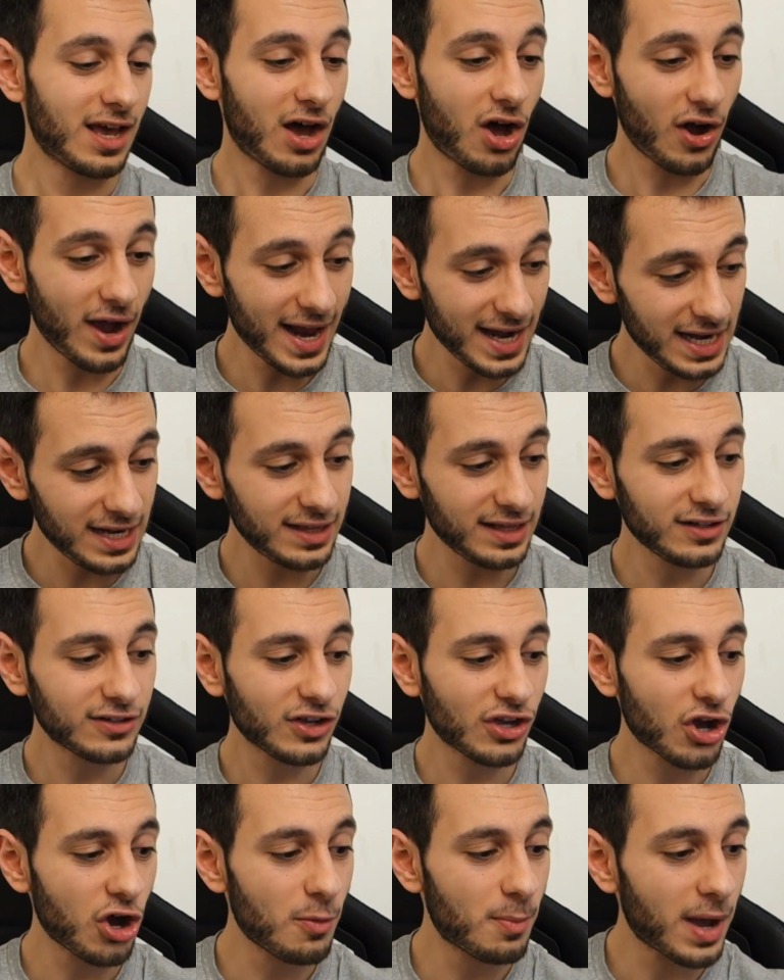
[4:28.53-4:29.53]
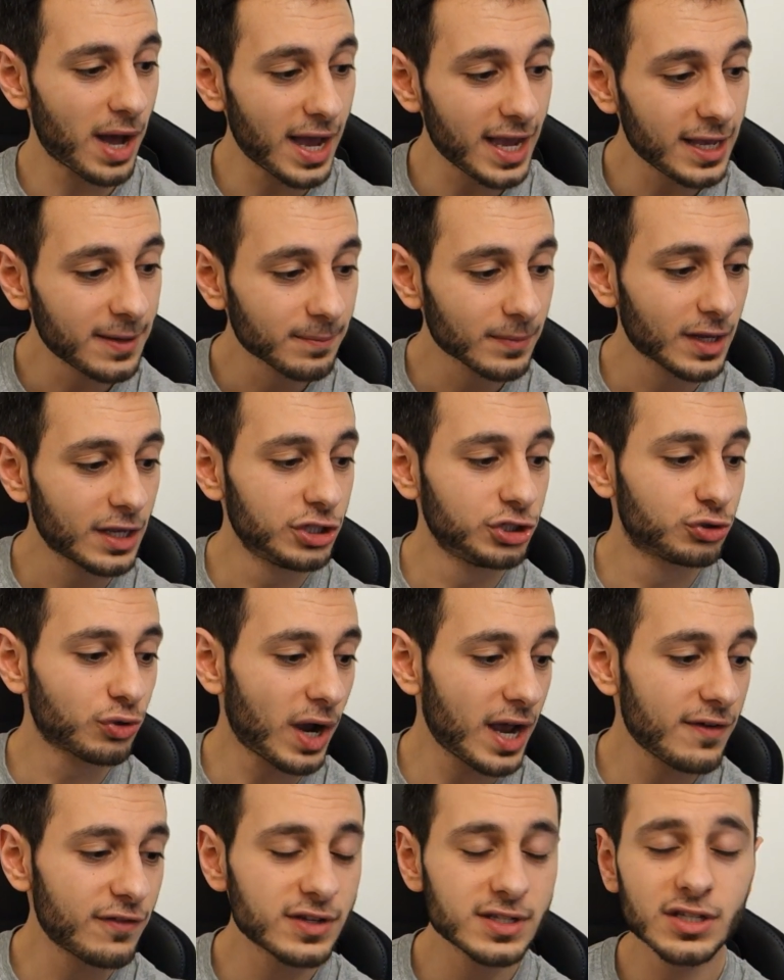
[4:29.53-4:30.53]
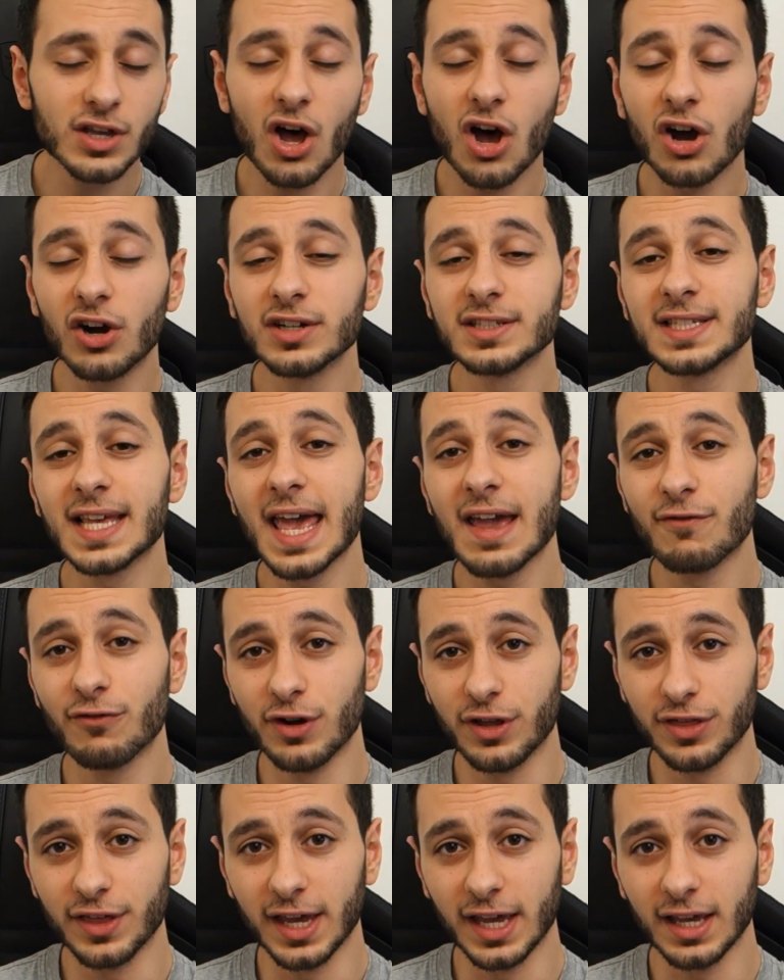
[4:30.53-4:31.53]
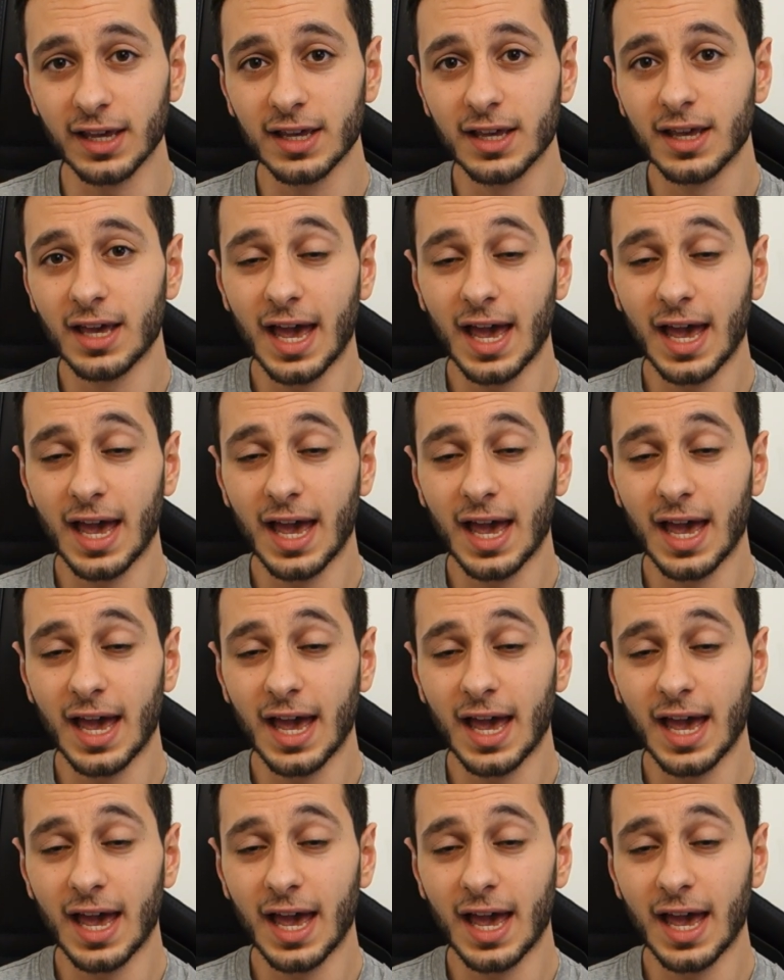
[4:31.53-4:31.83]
are anything to go by, drivers aren't everything.